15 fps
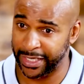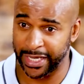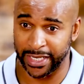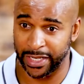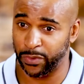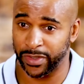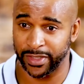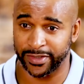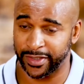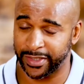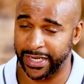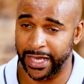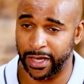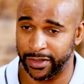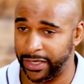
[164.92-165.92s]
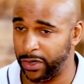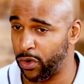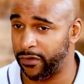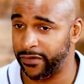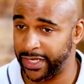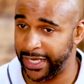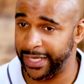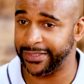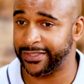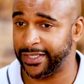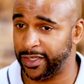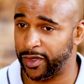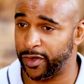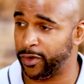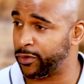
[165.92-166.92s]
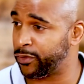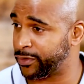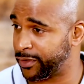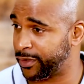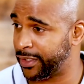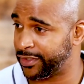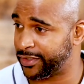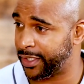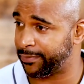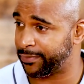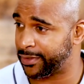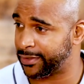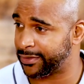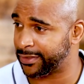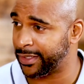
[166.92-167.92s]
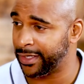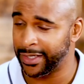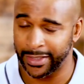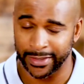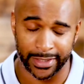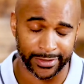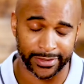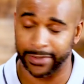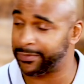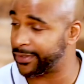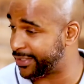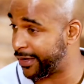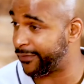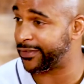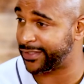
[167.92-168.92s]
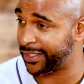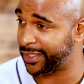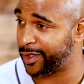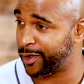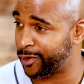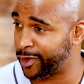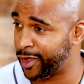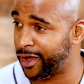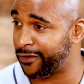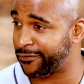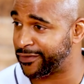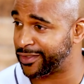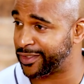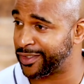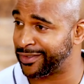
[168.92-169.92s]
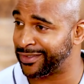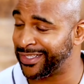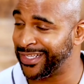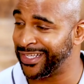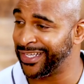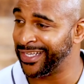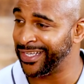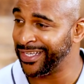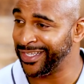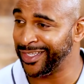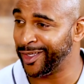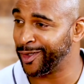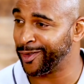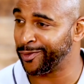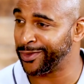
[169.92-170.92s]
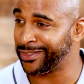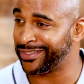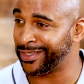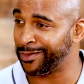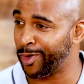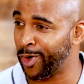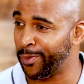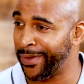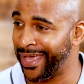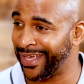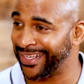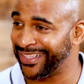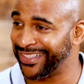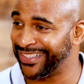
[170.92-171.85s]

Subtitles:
Yeah, they would have took it out. They were already 18-0, so they chipped the 17-0 Dolphins, and you know, we sent them home packing.